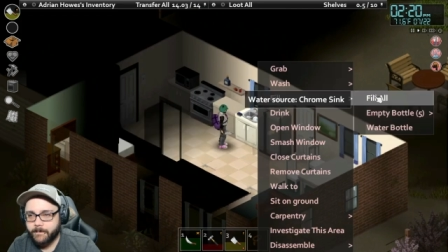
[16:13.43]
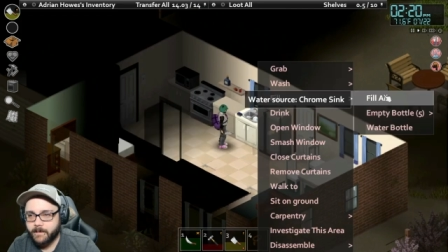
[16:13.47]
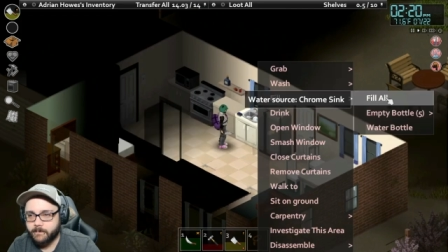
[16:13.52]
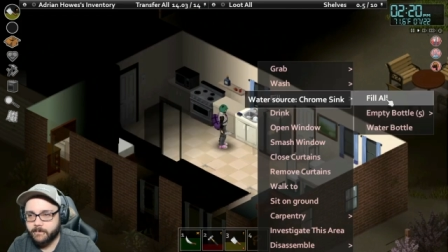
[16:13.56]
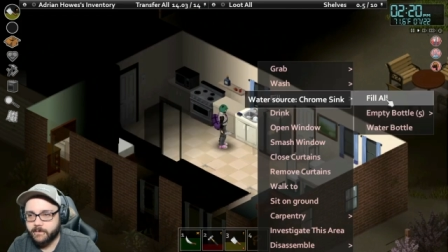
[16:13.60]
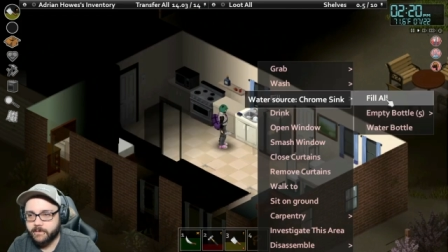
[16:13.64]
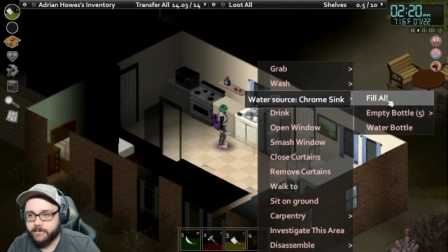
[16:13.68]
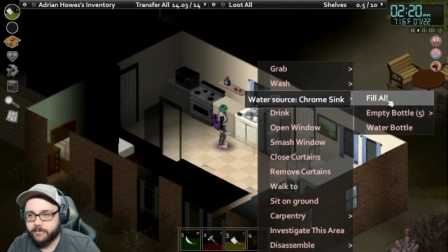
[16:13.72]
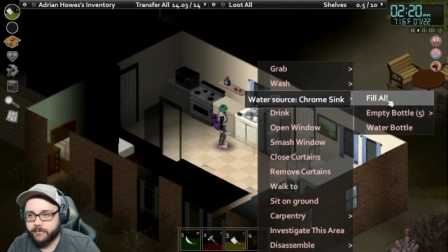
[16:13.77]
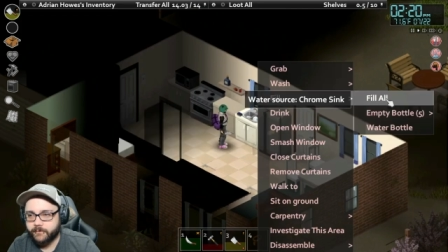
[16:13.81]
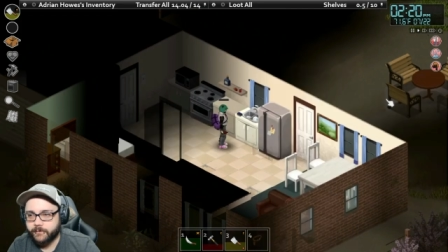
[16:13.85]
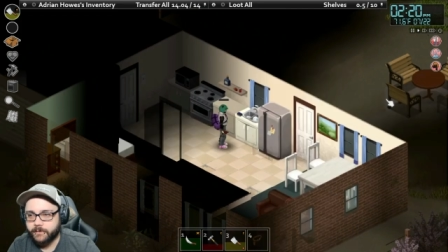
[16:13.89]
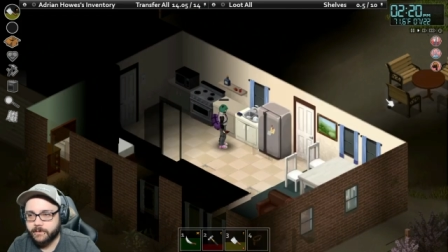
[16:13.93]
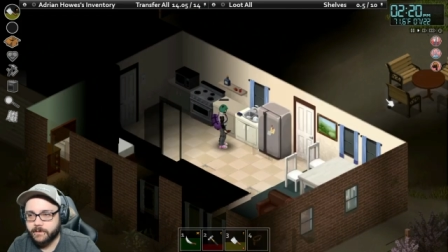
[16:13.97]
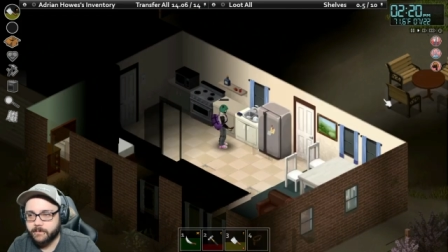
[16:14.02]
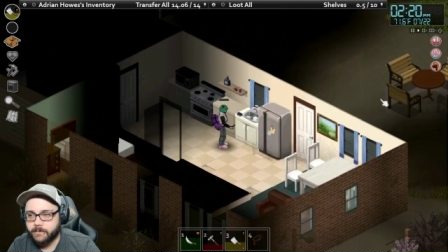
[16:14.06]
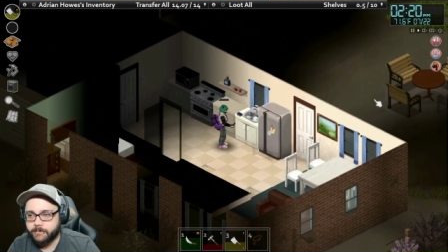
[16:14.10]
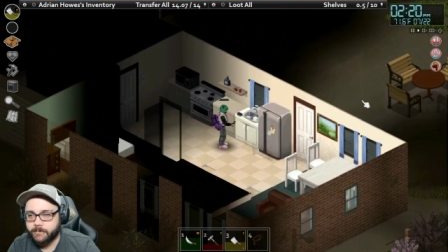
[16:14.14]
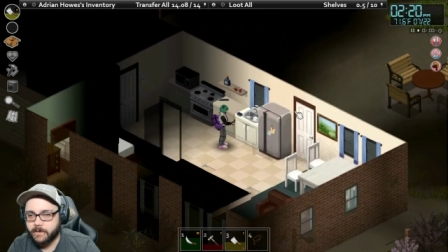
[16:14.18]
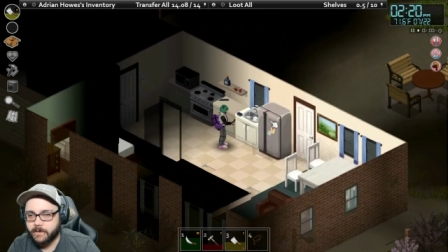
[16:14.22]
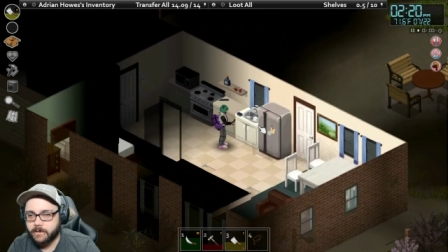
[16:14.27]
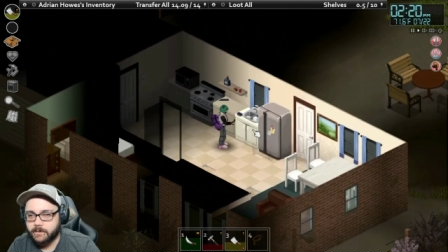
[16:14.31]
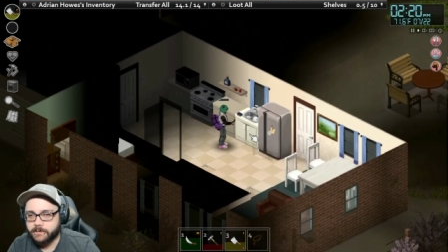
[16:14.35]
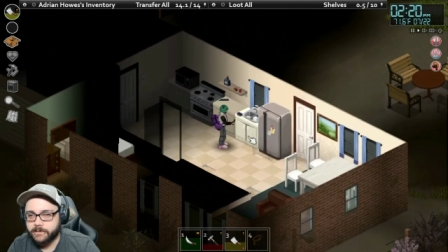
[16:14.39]
I'm gonna fill
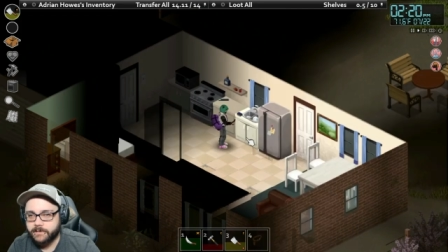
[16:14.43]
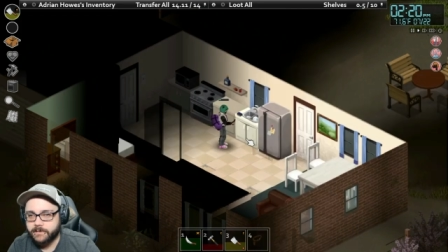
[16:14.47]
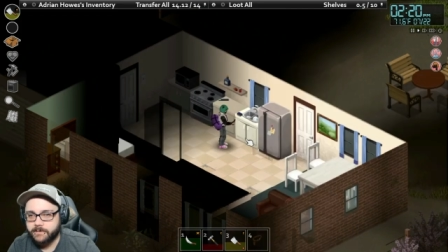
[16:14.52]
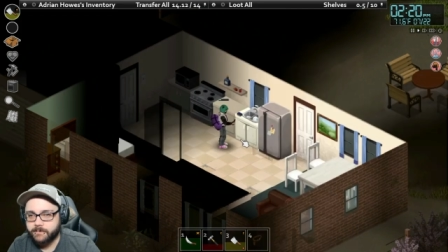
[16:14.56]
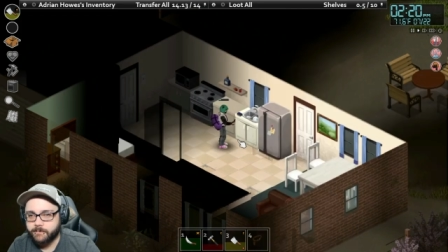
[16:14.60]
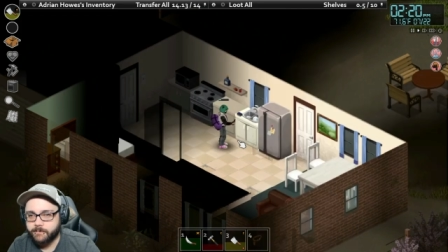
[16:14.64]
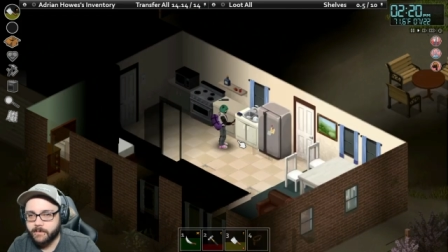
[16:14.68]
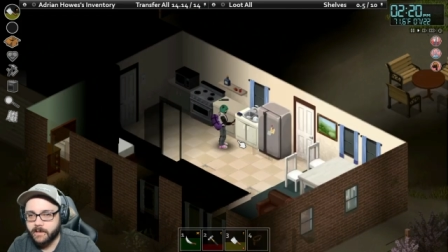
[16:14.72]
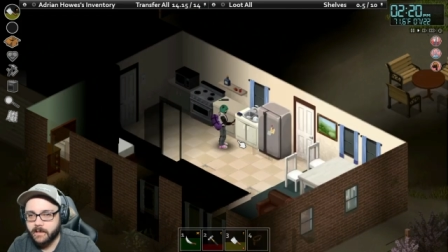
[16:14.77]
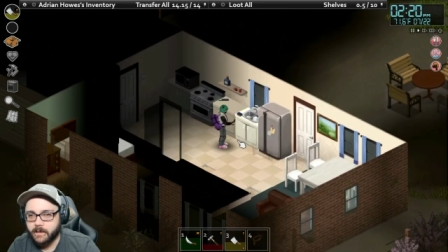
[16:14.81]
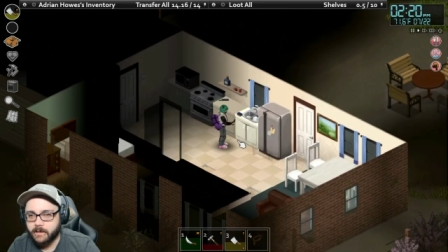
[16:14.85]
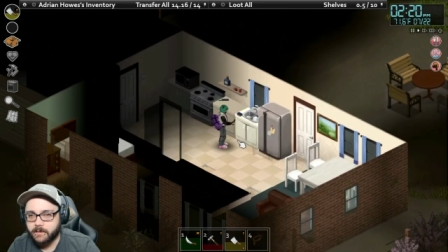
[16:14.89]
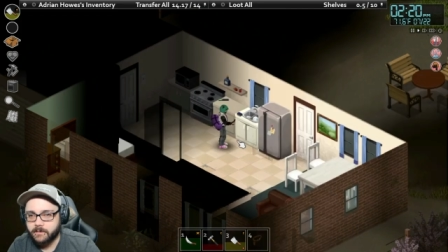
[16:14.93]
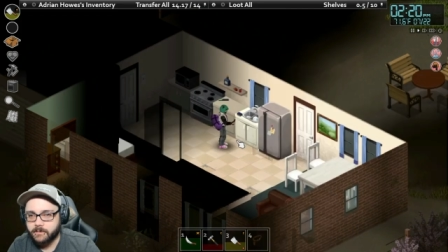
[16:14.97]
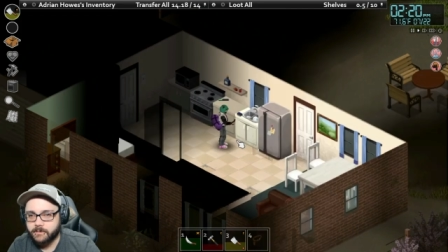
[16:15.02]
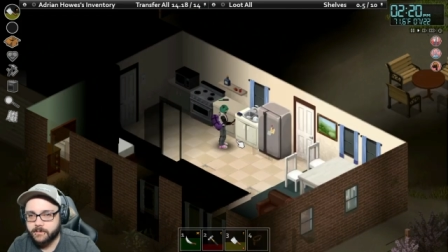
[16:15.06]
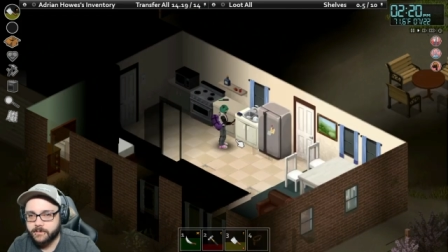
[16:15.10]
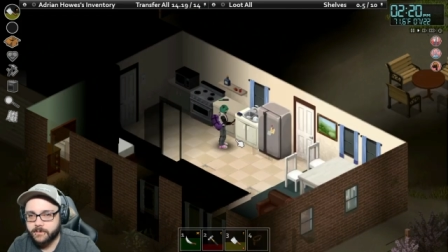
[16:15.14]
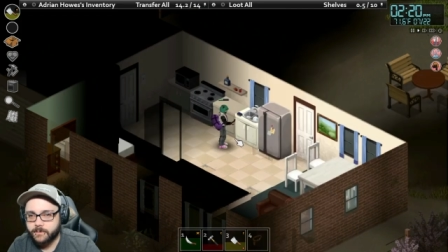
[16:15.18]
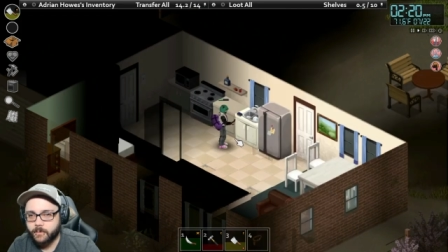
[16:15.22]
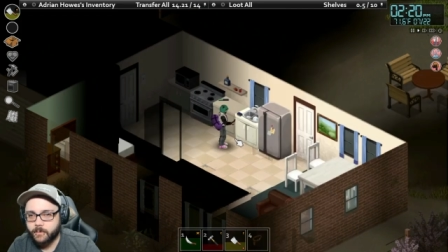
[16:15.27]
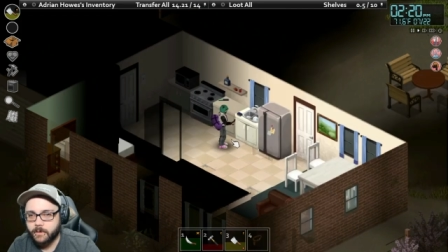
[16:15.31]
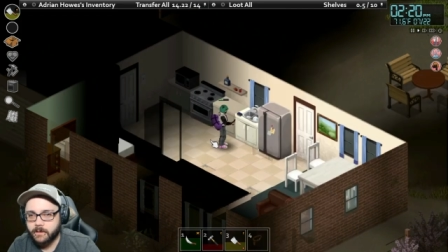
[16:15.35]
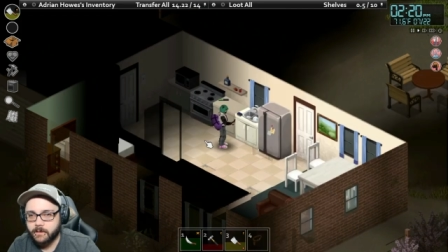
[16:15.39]
up all these
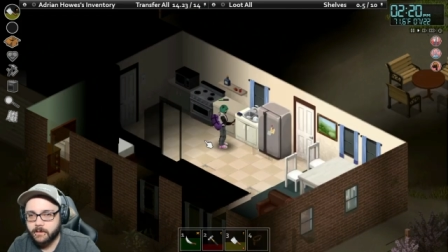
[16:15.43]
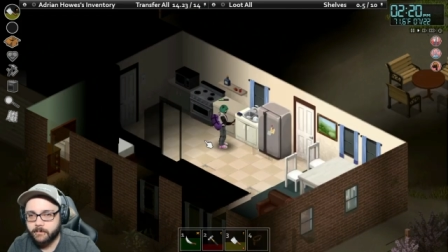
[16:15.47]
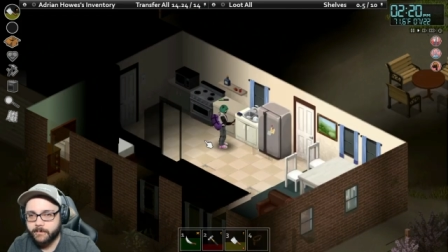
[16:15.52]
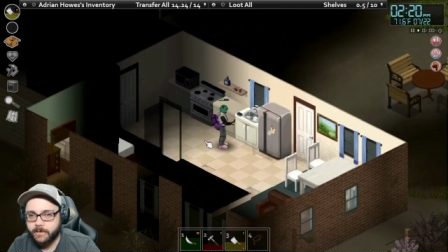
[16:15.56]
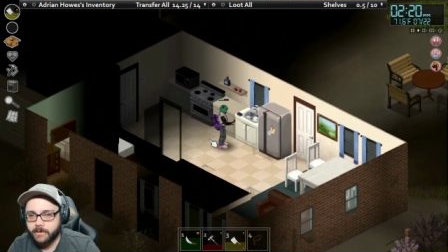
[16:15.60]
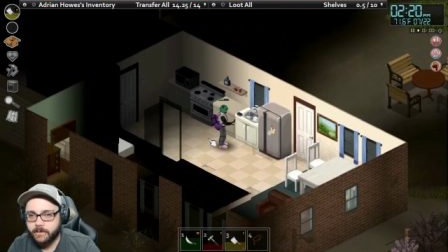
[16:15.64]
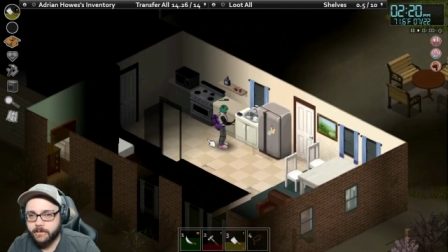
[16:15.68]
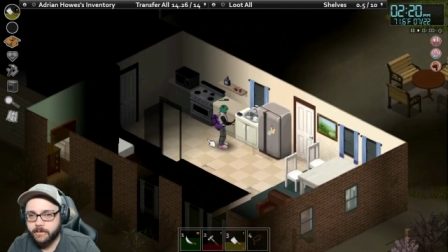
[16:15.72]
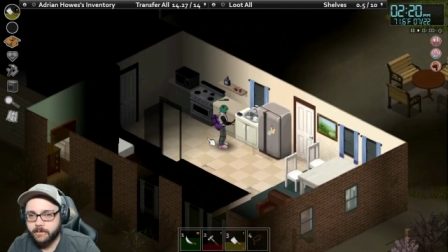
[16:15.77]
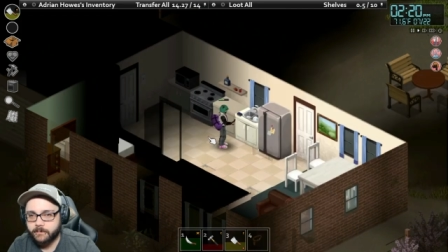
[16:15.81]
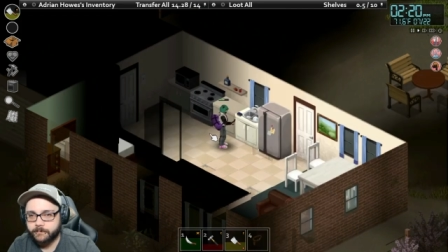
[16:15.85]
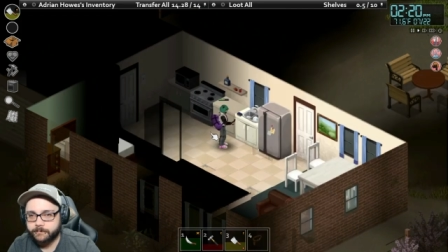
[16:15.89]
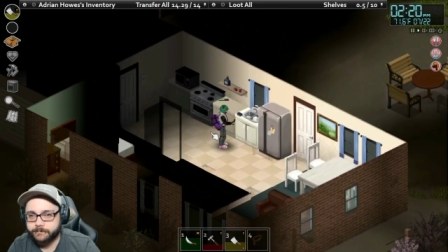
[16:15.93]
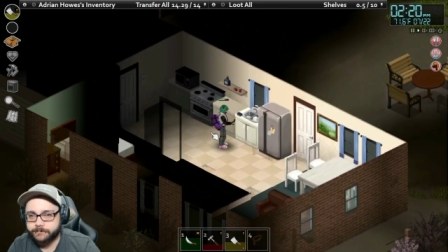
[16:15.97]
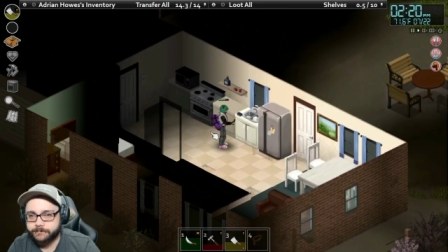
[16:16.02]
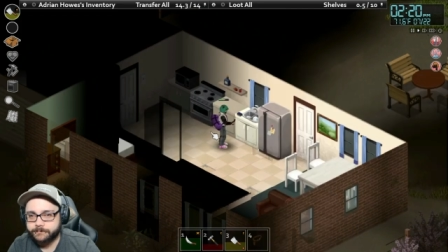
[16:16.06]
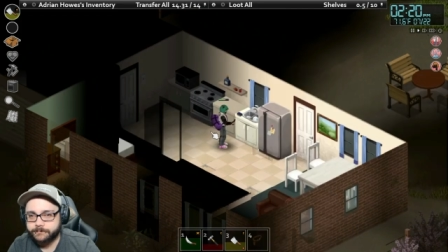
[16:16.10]
bottles while I'm here.